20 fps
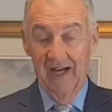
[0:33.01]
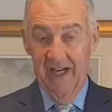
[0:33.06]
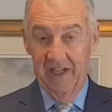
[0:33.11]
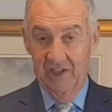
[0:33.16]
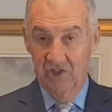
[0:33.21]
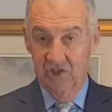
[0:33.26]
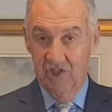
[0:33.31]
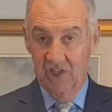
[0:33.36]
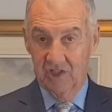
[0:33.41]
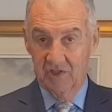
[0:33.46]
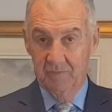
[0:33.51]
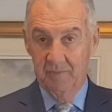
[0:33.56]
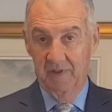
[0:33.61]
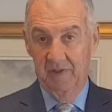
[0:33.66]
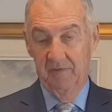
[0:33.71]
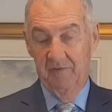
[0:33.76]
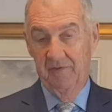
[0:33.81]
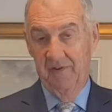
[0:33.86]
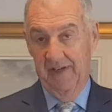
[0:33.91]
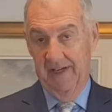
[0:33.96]
I'd just
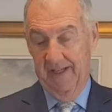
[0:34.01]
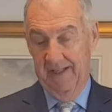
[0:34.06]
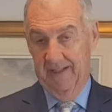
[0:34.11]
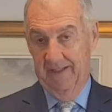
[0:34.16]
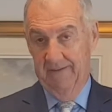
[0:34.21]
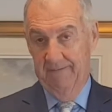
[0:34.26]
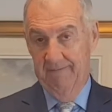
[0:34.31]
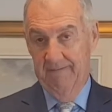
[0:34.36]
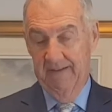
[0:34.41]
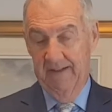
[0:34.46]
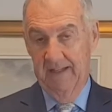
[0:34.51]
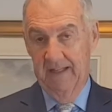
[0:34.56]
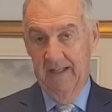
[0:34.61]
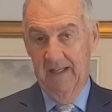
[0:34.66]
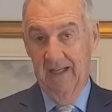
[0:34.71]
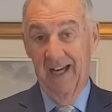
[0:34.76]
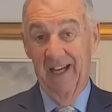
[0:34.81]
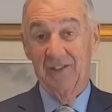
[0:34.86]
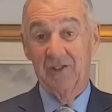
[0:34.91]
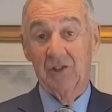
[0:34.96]
been fired.
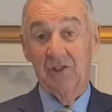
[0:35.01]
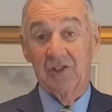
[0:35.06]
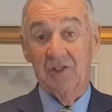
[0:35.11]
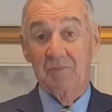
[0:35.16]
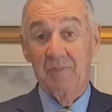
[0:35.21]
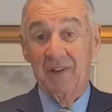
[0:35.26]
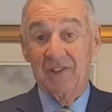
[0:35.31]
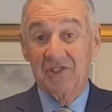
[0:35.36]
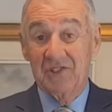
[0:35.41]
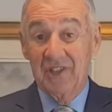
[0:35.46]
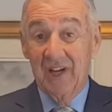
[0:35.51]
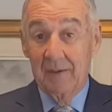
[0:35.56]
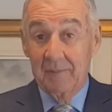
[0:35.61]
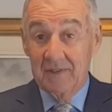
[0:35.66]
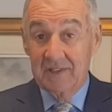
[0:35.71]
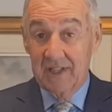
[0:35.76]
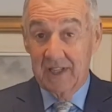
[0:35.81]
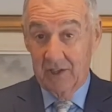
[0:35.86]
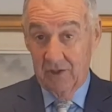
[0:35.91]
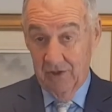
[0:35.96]
I took as much time
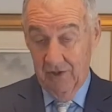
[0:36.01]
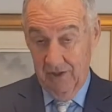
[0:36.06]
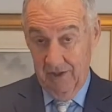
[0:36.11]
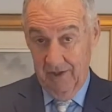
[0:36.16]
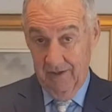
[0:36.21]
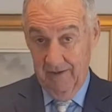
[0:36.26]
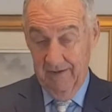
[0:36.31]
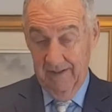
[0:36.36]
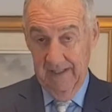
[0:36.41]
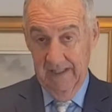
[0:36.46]
as I could.